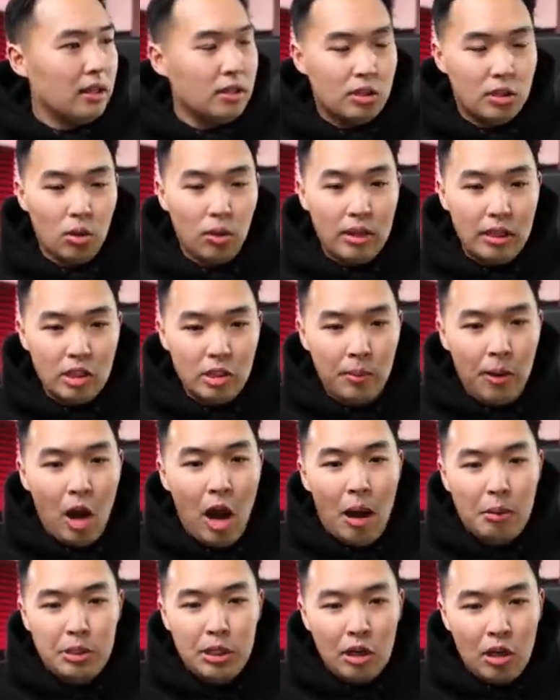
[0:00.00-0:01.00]
So these are my
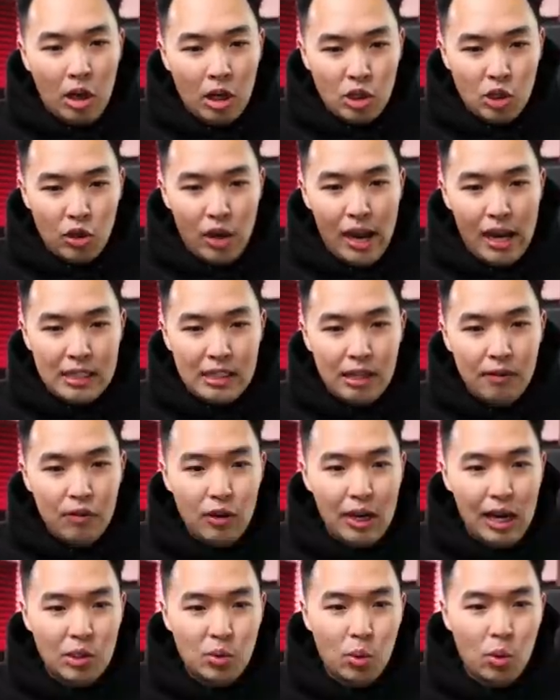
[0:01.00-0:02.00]
option contracts. If
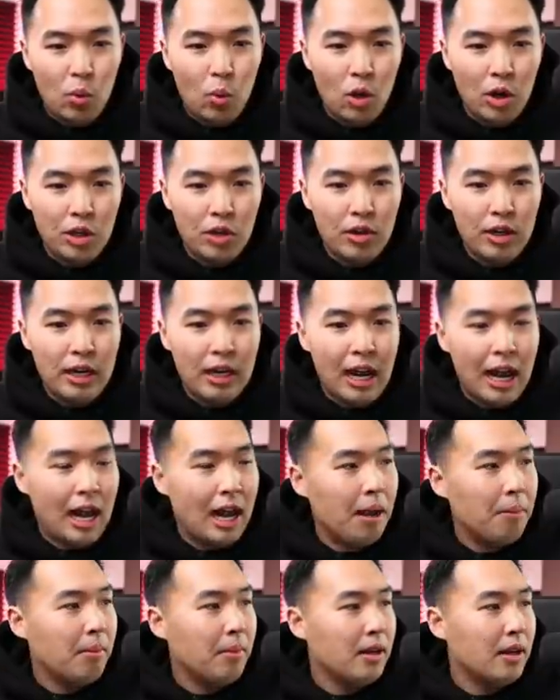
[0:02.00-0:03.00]
you guys were wondering,
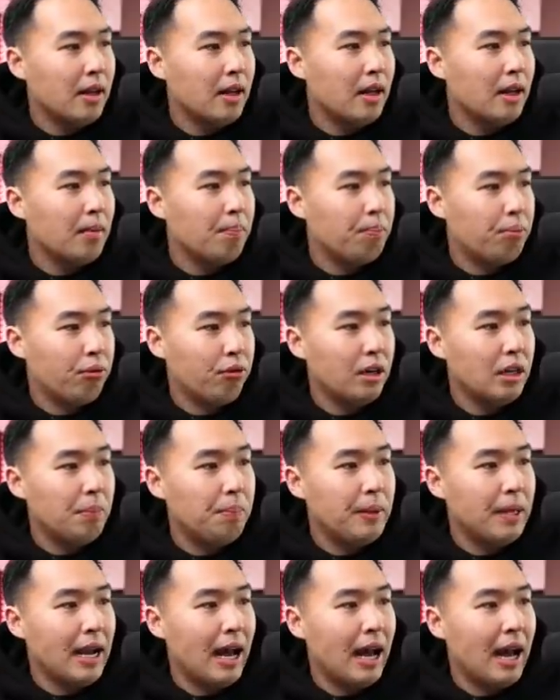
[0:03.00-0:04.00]
I'm uh,
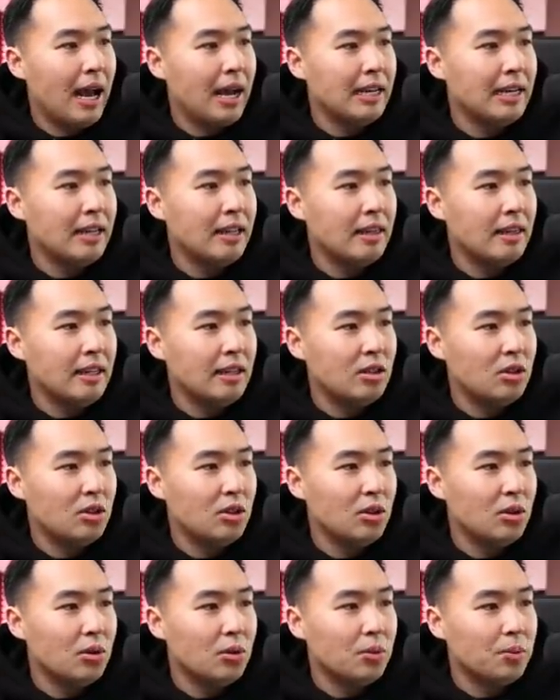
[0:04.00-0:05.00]
pretty behind in these
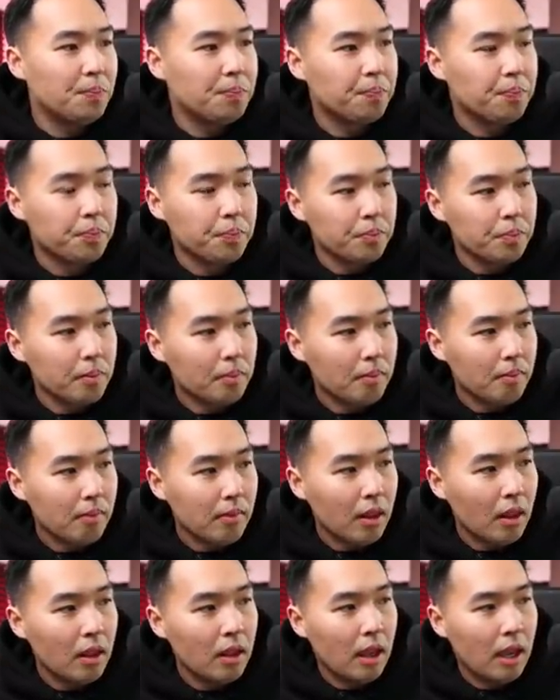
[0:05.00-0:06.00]
two.
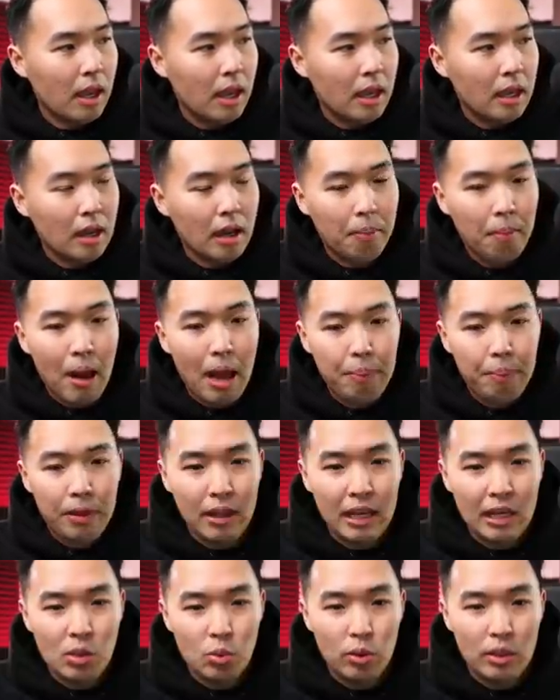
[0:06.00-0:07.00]
And uh, my
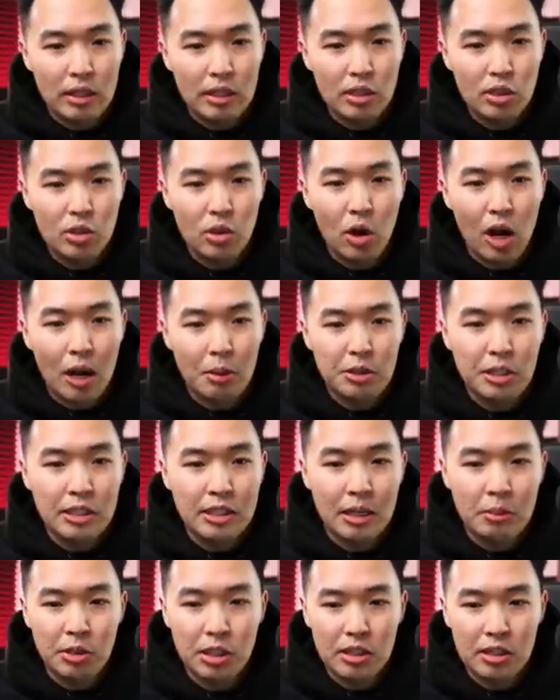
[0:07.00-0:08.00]
plans with these two
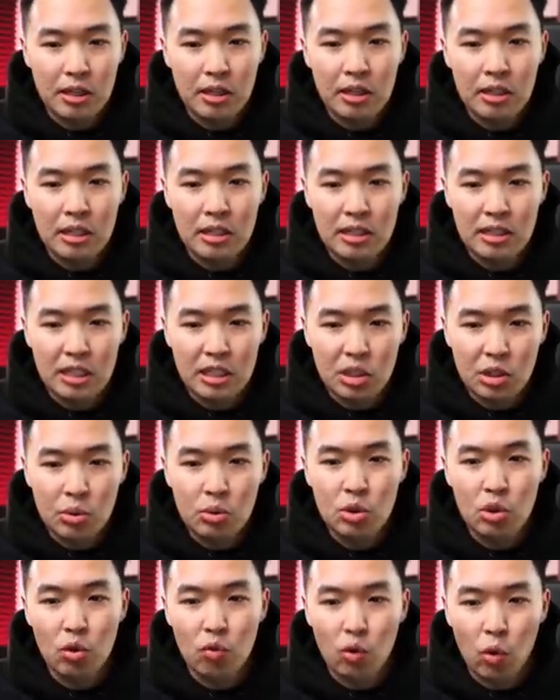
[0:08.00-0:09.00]
options, I'm just going to
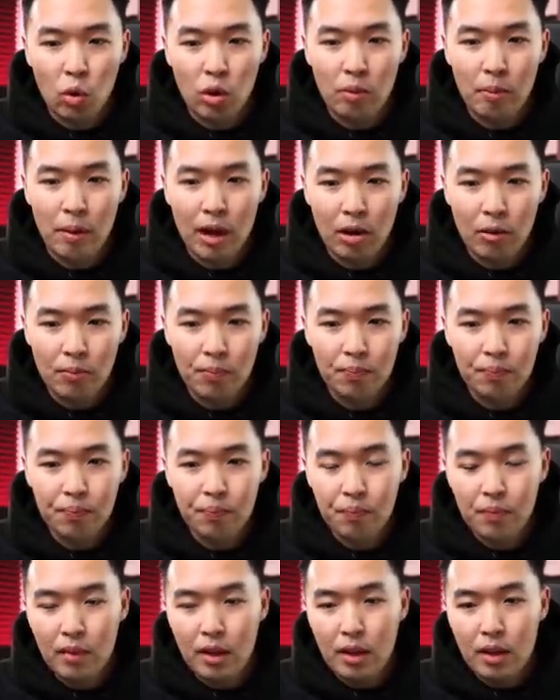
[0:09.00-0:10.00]
continue to roll them out.
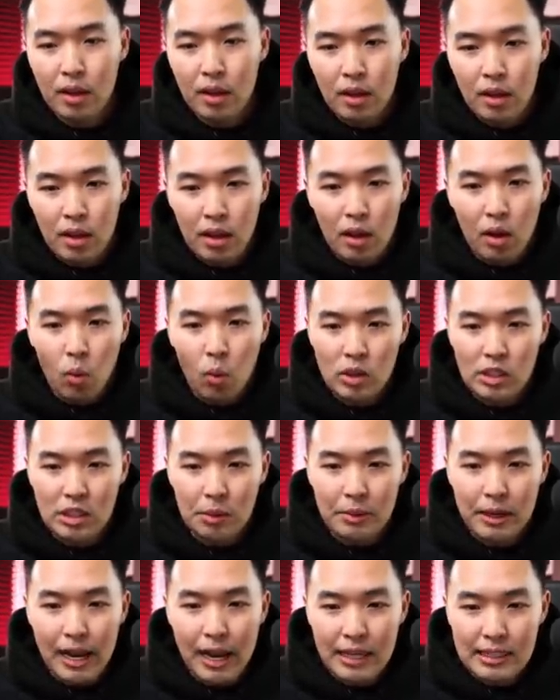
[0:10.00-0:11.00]
What's
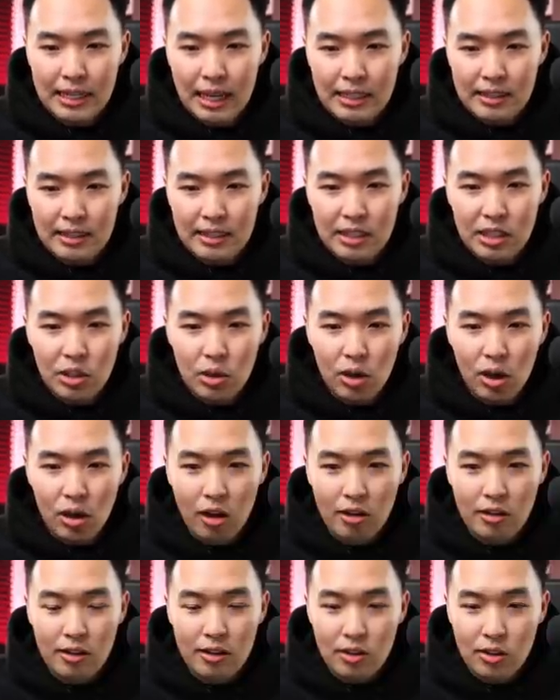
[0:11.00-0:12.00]
up, guys? I see you
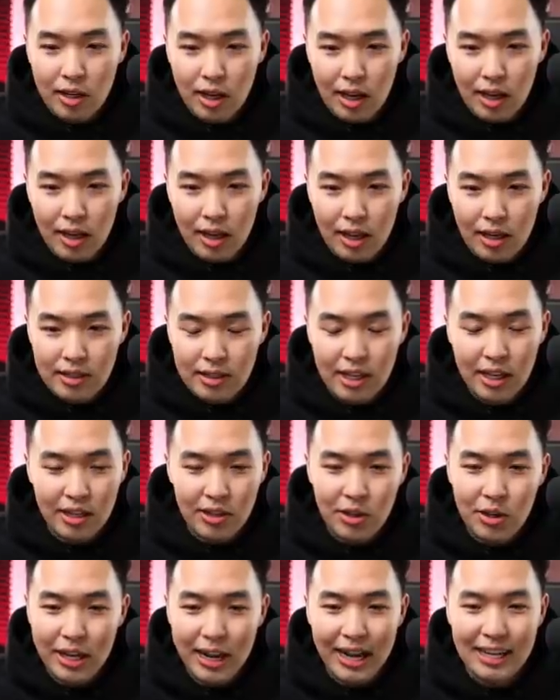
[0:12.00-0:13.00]
all. You got. I
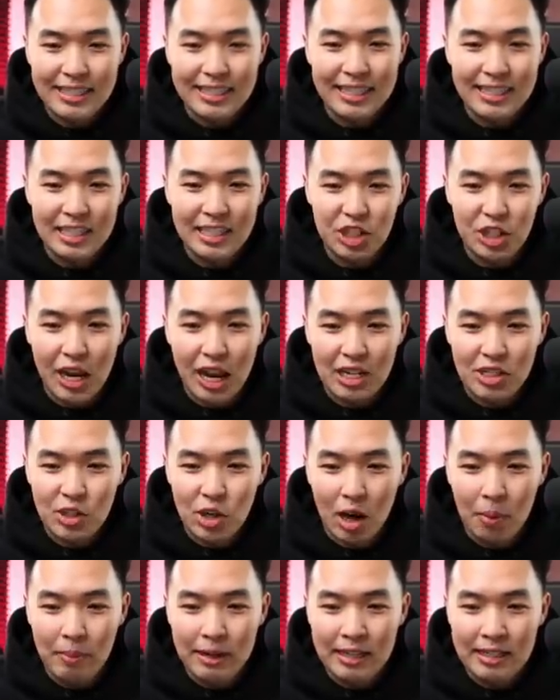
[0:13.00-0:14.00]
see you guys in the chat.
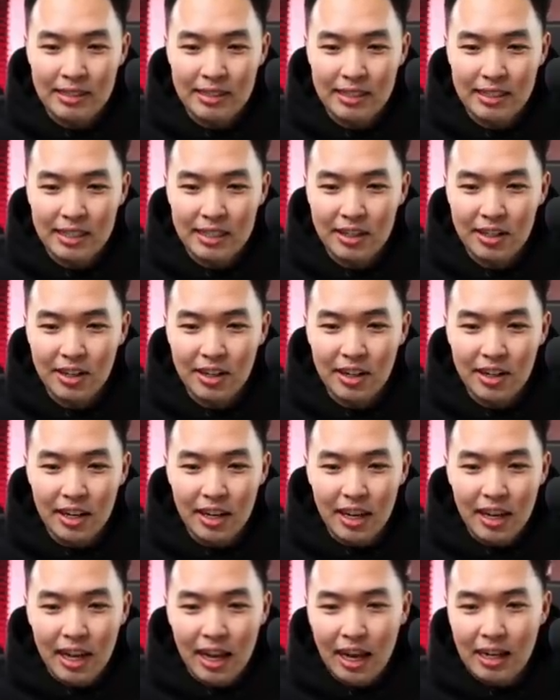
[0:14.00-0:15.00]
Dominic is here.
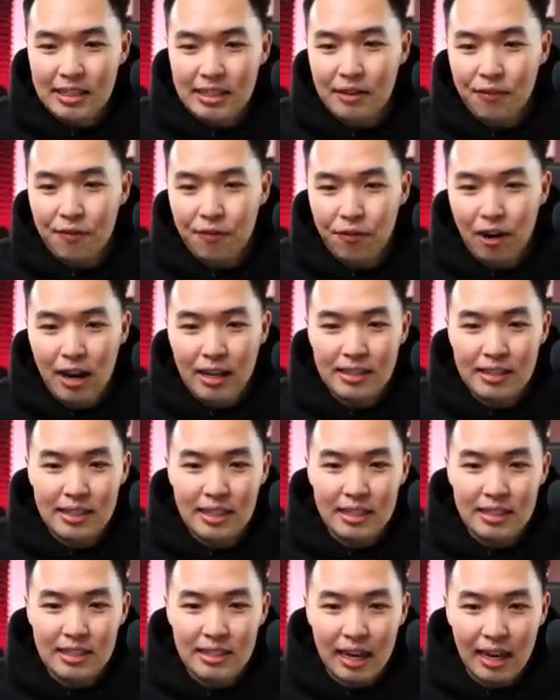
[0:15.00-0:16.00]
I see
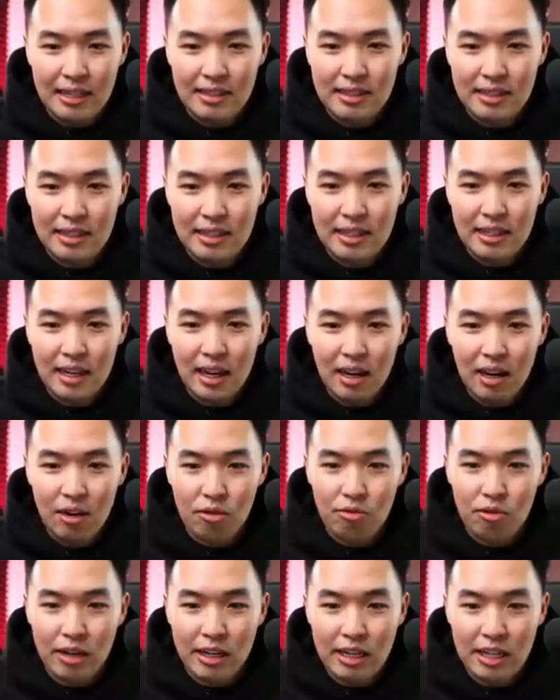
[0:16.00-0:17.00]
Francis. I see
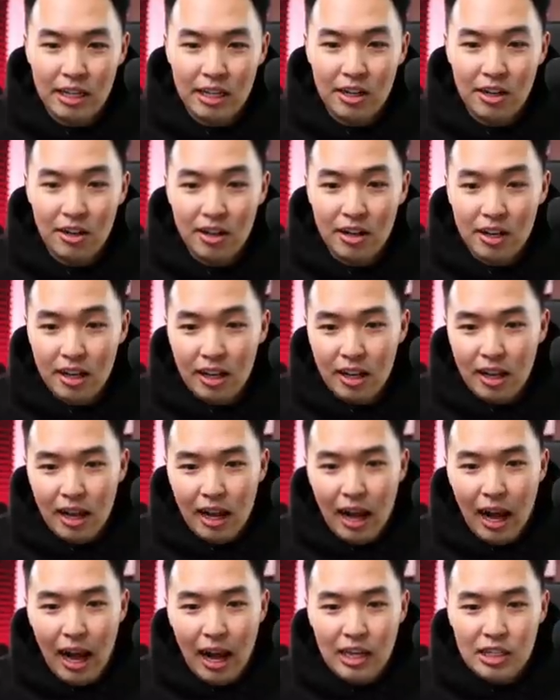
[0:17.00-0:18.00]
uh, Rainier.
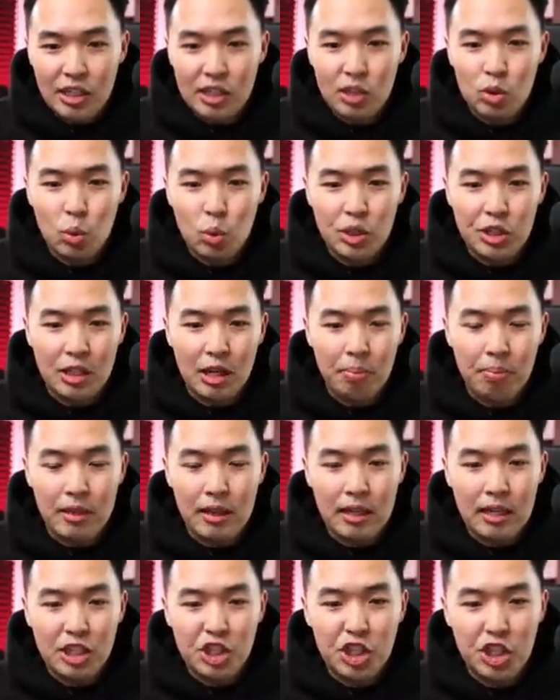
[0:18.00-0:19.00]
I just switched
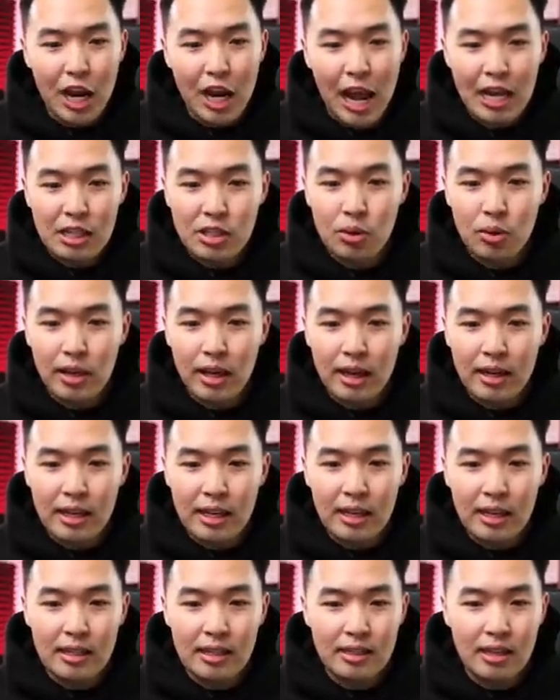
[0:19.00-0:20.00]
up the chat so that
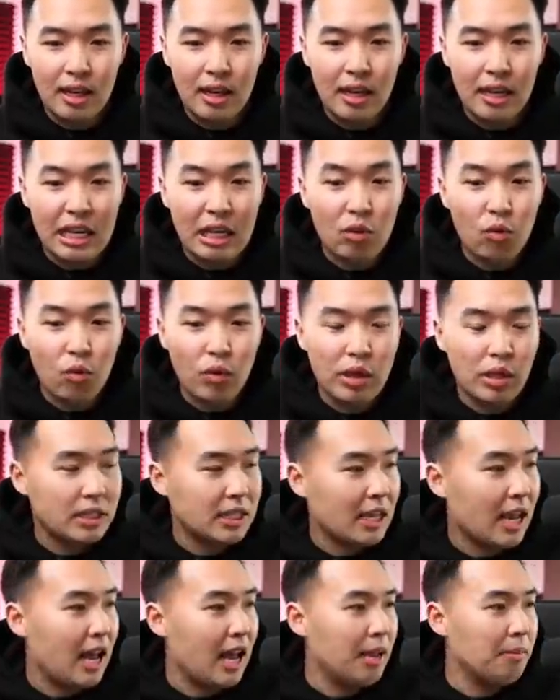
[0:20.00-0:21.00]
it is uh, in real
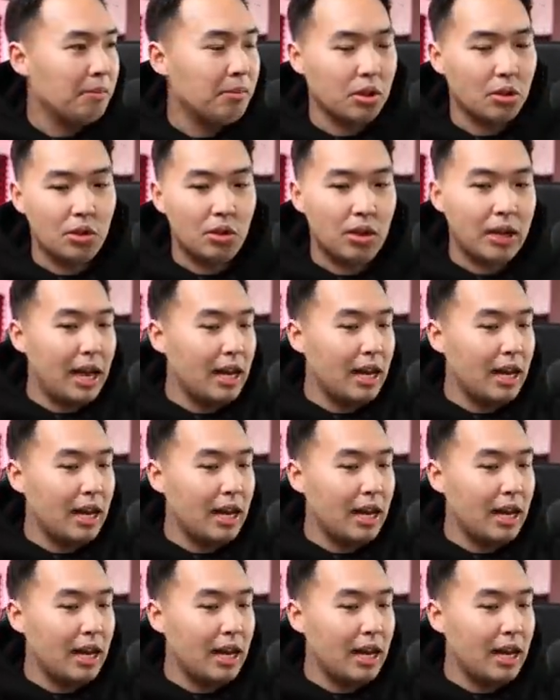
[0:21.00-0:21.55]
time, so you